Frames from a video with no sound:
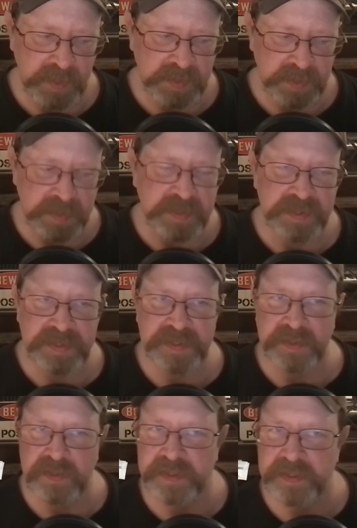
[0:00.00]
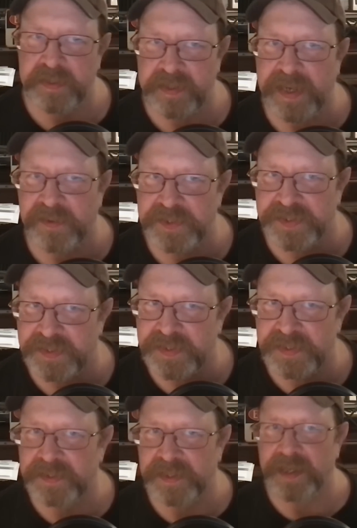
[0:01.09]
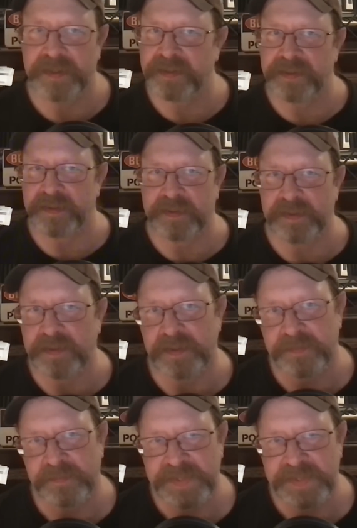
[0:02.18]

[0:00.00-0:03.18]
it's still in the thousands. It's not in the